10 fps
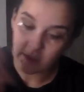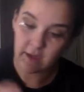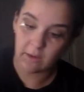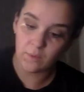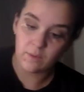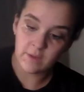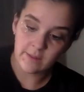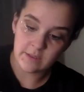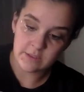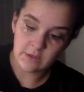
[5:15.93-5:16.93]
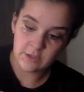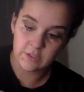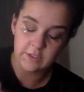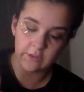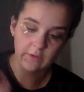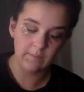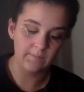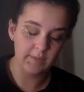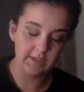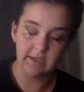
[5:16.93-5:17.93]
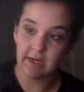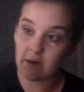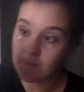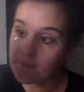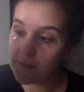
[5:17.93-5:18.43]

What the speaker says: and it won't look this harsh because you'll blend it out.